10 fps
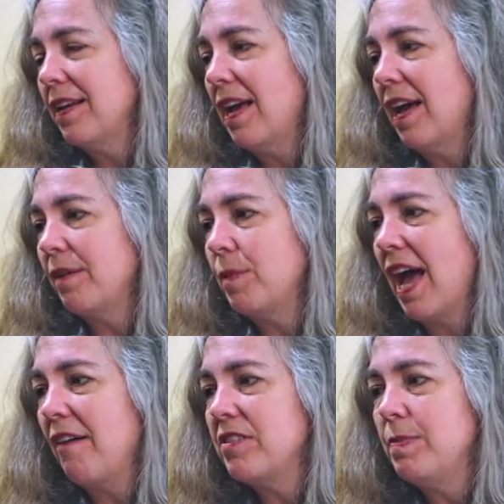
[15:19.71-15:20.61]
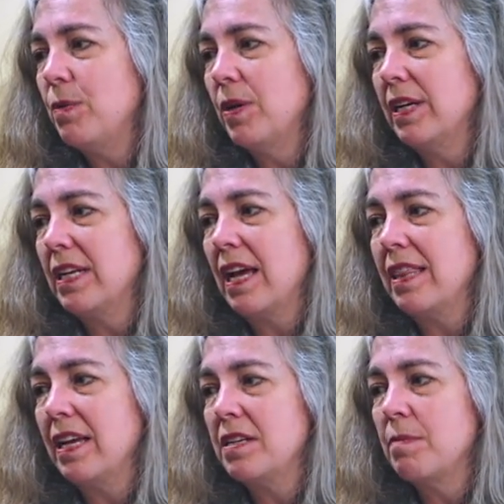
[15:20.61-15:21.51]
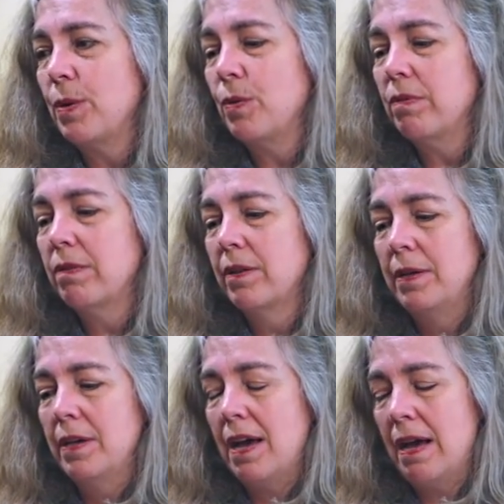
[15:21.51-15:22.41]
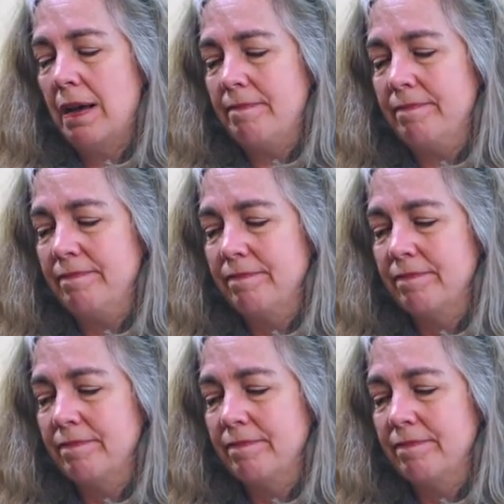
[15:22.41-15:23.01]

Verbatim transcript: And we have to be willing, I think, to both um,